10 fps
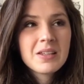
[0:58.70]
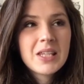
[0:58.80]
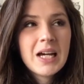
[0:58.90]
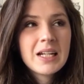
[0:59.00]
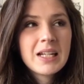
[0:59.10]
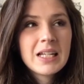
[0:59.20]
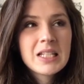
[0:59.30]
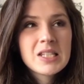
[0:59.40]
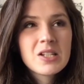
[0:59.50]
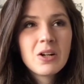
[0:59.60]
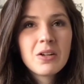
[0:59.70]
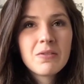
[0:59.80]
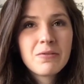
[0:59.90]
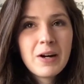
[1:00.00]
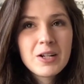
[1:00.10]
that it's
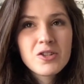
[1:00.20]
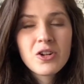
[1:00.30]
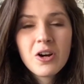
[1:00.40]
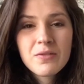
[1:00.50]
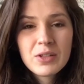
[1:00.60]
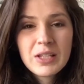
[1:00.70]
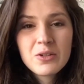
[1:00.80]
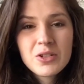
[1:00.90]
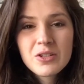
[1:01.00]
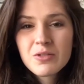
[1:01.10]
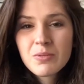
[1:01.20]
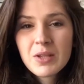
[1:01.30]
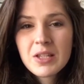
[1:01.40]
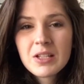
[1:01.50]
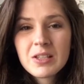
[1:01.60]
got far too convoluted
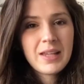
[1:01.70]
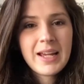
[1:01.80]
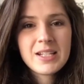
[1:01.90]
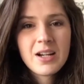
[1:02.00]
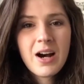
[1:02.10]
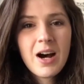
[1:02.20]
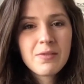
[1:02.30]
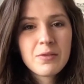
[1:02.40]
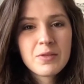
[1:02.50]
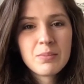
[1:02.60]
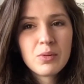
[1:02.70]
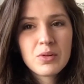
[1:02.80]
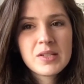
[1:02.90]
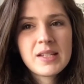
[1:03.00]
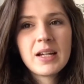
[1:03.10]
within the later half of the
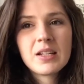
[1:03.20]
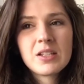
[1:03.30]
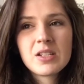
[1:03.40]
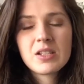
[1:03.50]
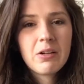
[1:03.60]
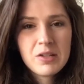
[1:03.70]
books, and there are